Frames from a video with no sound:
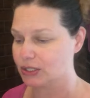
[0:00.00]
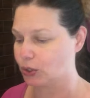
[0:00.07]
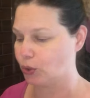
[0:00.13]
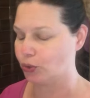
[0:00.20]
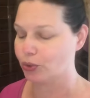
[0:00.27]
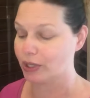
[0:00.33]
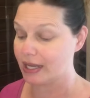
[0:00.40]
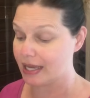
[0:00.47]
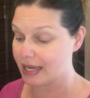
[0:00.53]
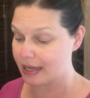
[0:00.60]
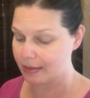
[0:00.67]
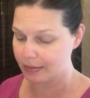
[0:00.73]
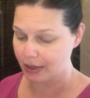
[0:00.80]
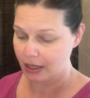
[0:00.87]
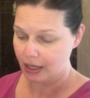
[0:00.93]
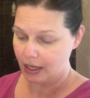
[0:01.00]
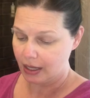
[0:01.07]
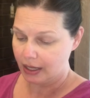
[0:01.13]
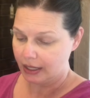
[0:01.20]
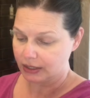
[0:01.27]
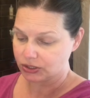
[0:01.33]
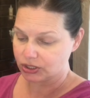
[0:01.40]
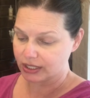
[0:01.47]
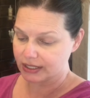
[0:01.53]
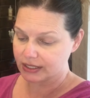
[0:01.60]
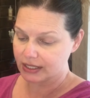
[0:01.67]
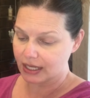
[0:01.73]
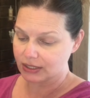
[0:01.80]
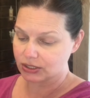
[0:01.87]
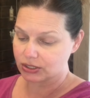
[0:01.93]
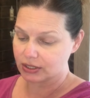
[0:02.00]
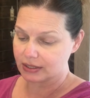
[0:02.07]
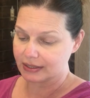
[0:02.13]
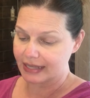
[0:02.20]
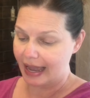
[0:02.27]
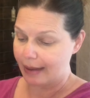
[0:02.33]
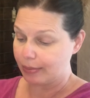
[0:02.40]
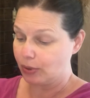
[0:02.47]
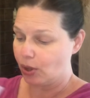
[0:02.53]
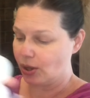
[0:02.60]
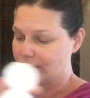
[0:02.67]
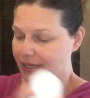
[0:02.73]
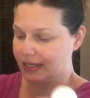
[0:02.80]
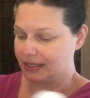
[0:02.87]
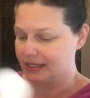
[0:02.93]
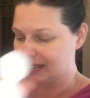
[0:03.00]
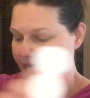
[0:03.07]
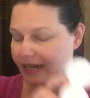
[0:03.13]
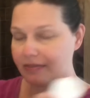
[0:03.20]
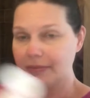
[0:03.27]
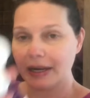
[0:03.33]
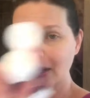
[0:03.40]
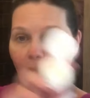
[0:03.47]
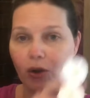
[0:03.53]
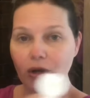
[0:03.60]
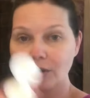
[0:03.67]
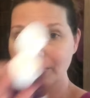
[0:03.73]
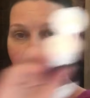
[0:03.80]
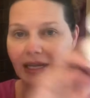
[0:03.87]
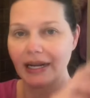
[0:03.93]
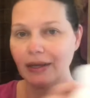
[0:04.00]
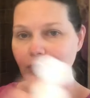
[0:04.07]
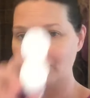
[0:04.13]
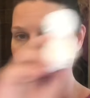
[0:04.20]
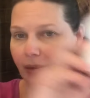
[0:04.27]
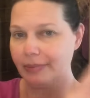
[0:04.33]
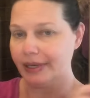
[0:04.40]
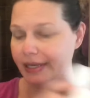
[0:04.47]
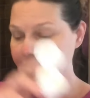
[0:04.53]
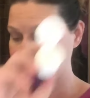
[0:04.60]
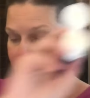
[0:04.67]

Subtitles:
cream, just a dabble on the inside of my arm, and I rub it.